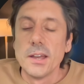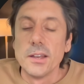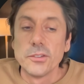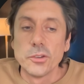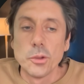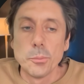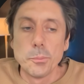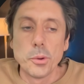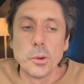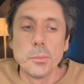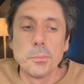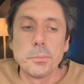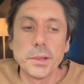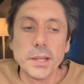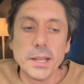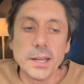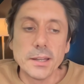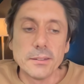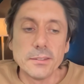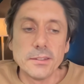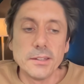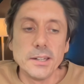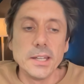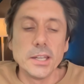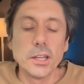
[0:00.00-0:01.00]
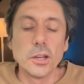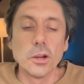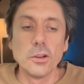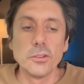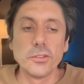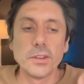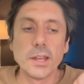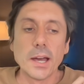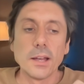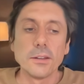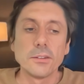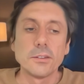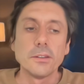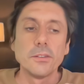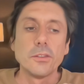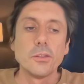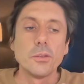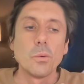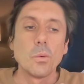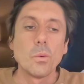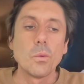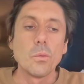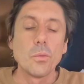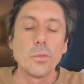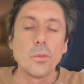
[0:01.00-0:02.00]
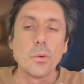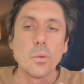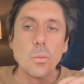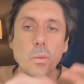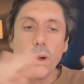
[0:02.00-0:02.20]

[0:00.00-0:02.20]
So Perplexity goes out to the